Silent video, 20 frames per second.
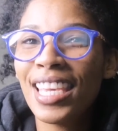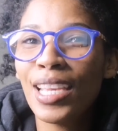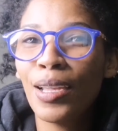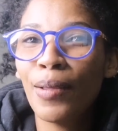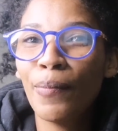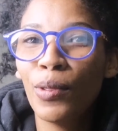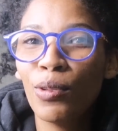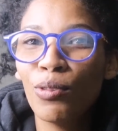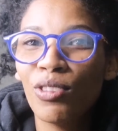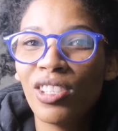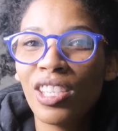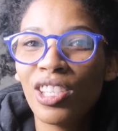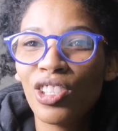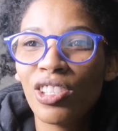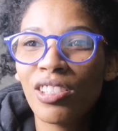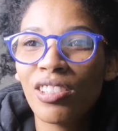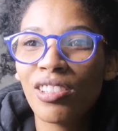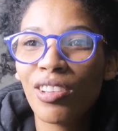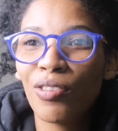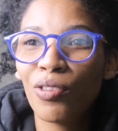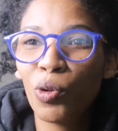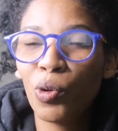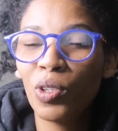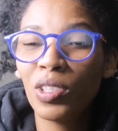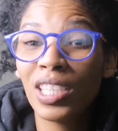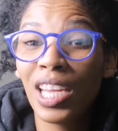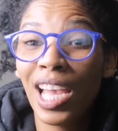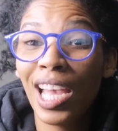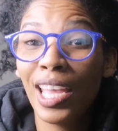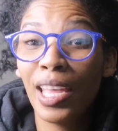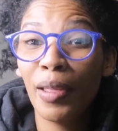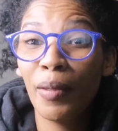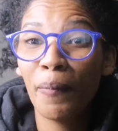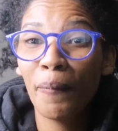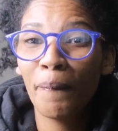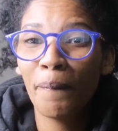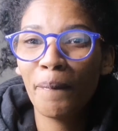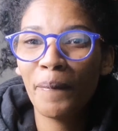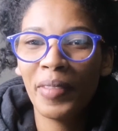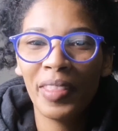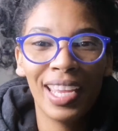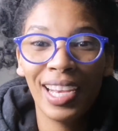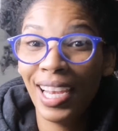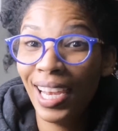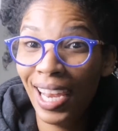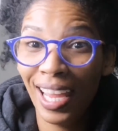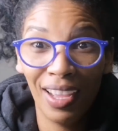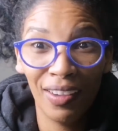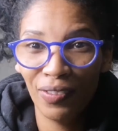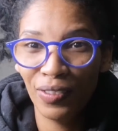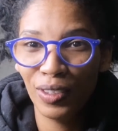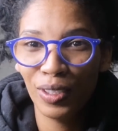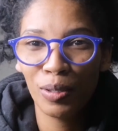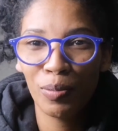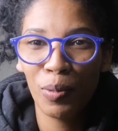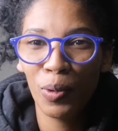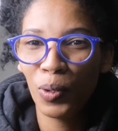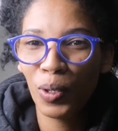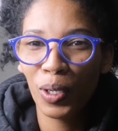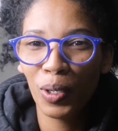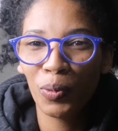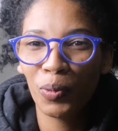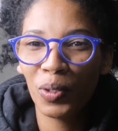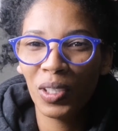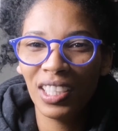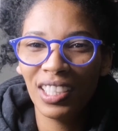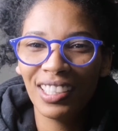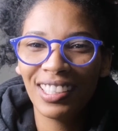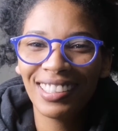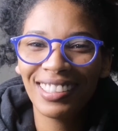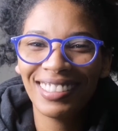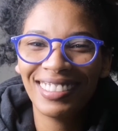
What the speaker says: musicians of all time that loved smoking weed?